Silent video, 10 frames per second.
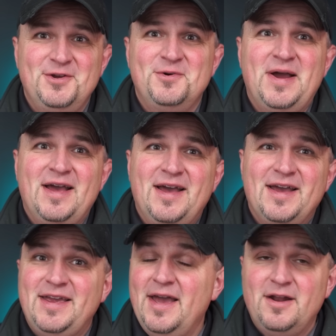you
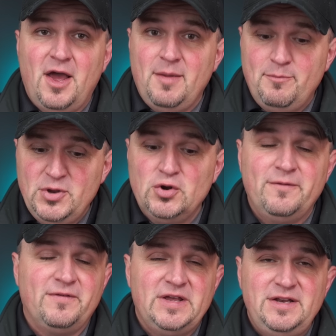get a
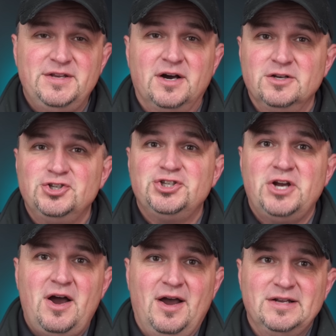beautifully done
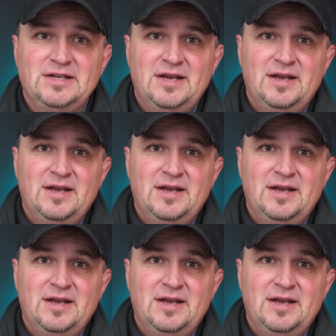shot.